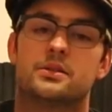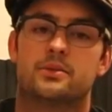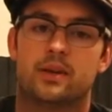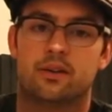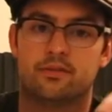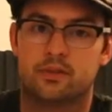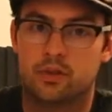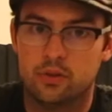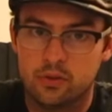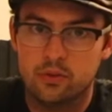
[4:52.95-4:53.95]
So we have
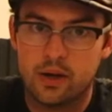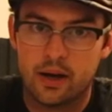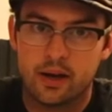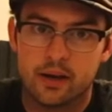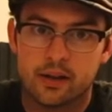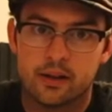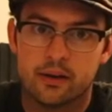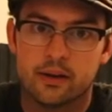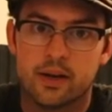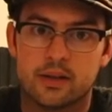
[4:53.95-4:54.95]
two high
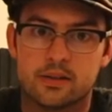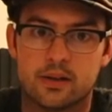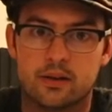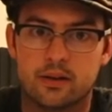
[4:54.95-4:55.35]
clarinets